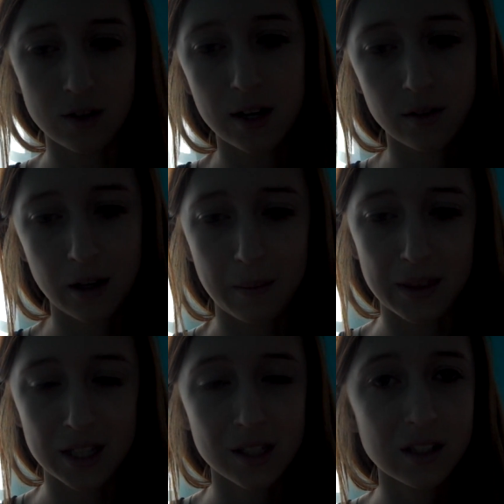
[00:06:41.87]
do not
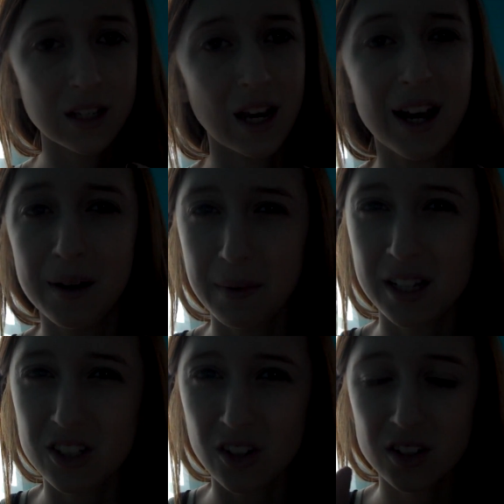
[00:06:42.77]
recommend this because it kind of
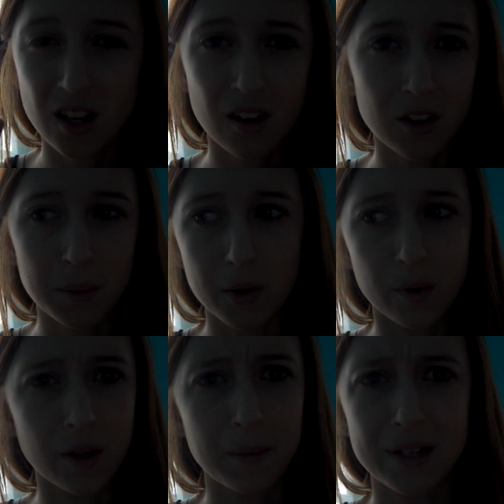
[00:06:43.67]
makes your skin a little bit
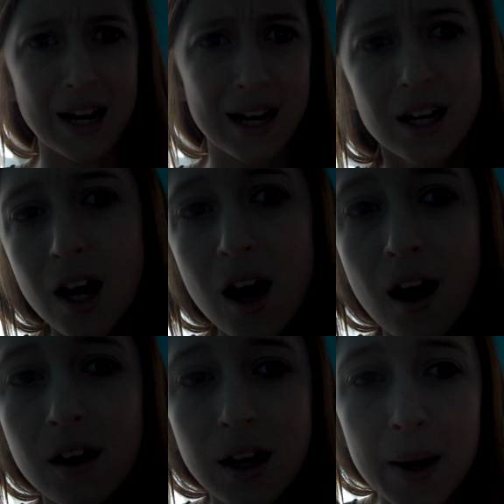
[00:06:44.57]
oily, but not
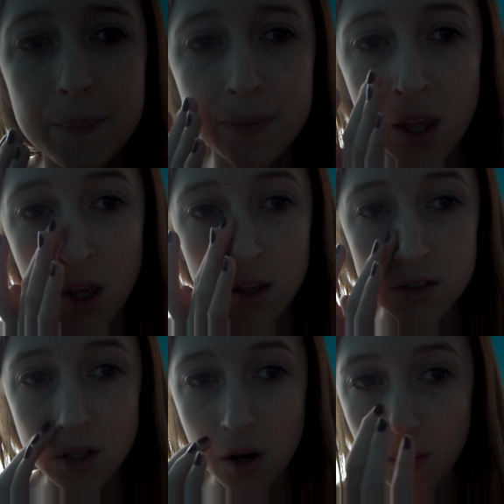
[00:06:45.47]
a lot.
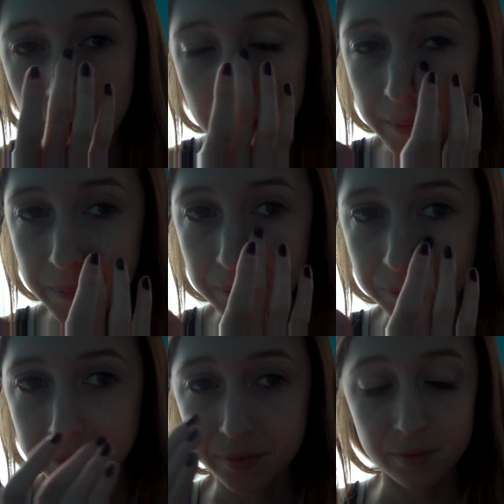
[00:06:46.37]
So, I'm
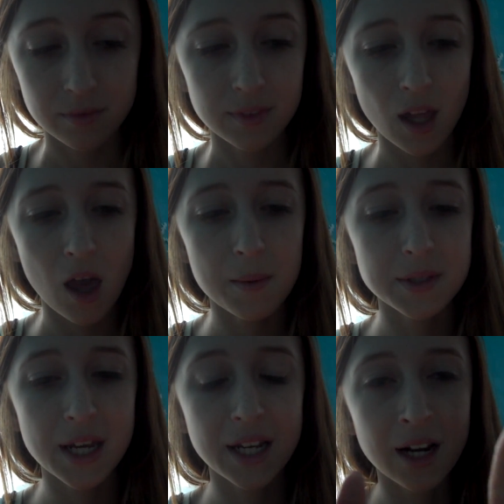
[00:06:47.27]
going to
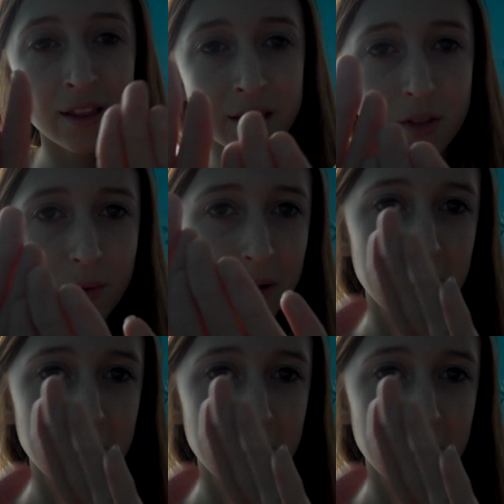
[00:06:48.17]
take kind of like the